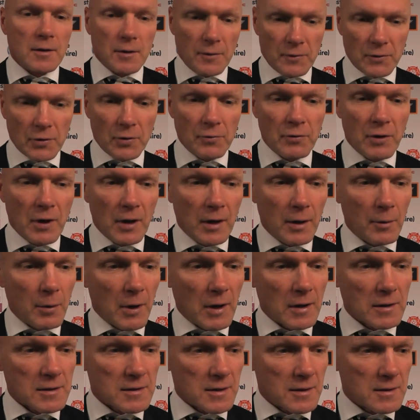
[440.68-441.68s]
They've done really
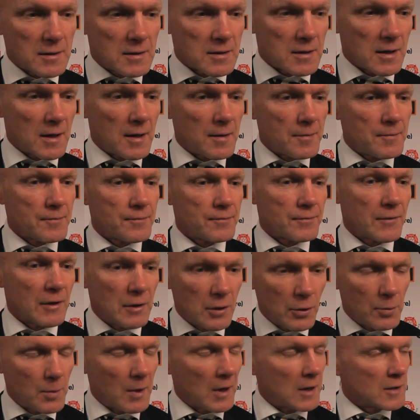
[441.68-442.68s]
well since the
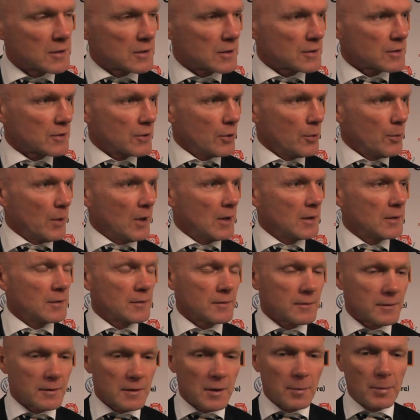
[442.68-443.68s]
new manager's come in.
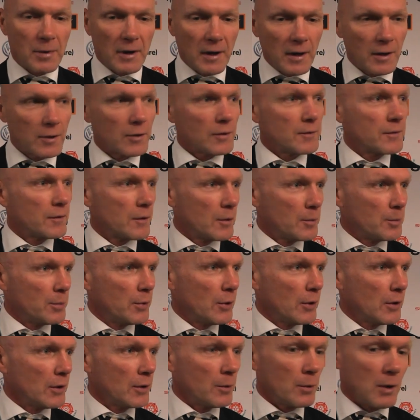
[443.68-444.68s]
They play good
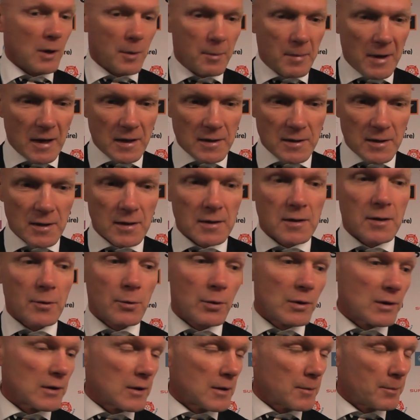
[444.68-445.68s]
football, they want to pass it, they
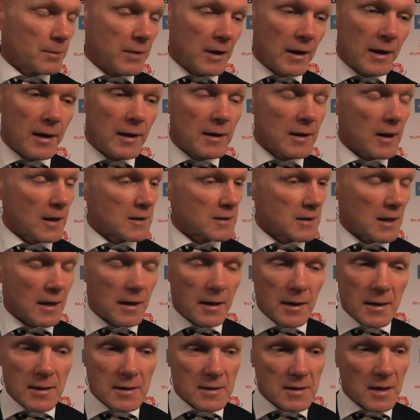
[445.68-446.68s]
will play
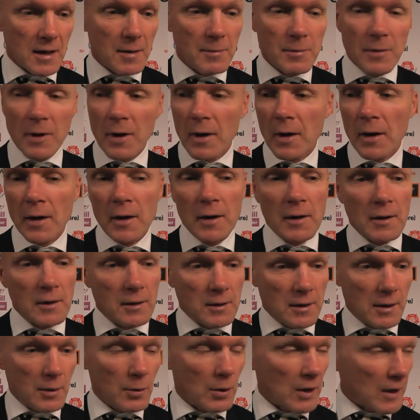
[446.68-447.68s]
exactly the same.
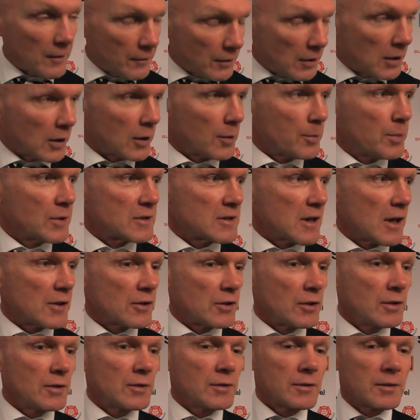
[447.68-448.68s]
They will have a lot of
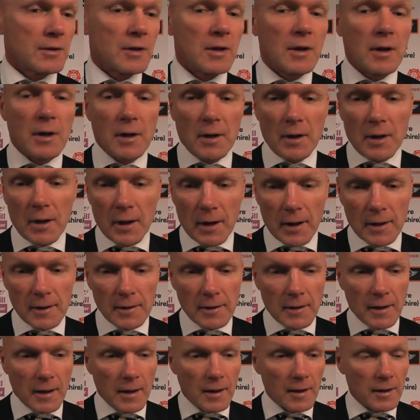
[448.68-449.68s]
possession,
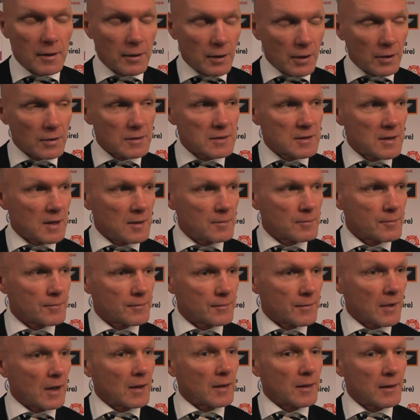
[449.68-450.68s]
and they're a good team.
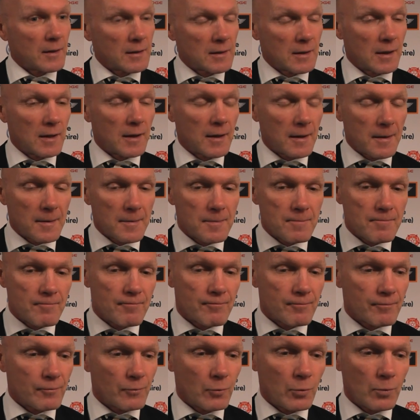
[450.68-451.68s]
And,
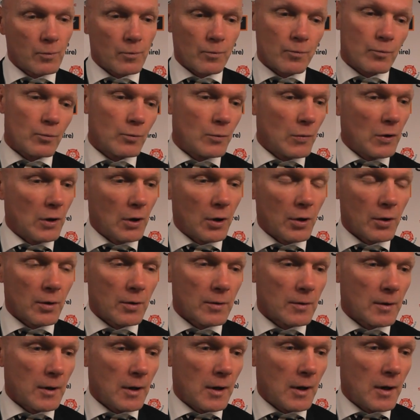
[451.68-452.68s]
you know,
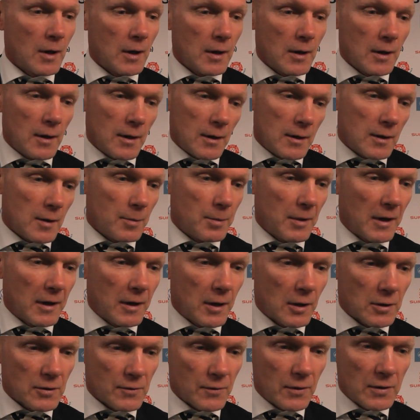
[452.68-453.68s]
they
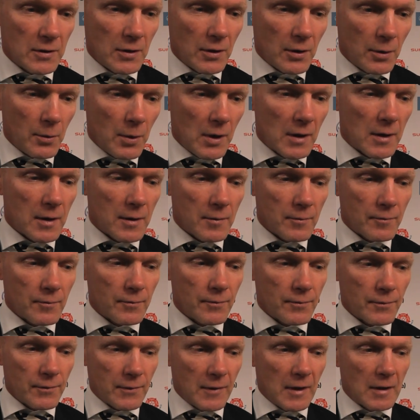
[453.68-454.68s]
played Oxford the other week.
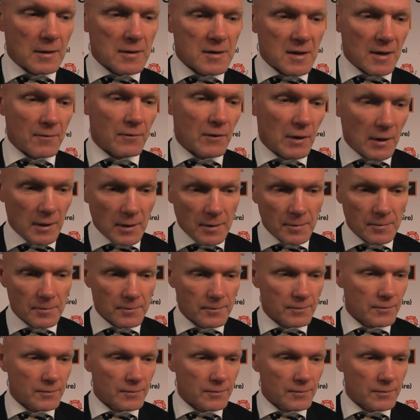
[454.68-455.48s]
They had 73%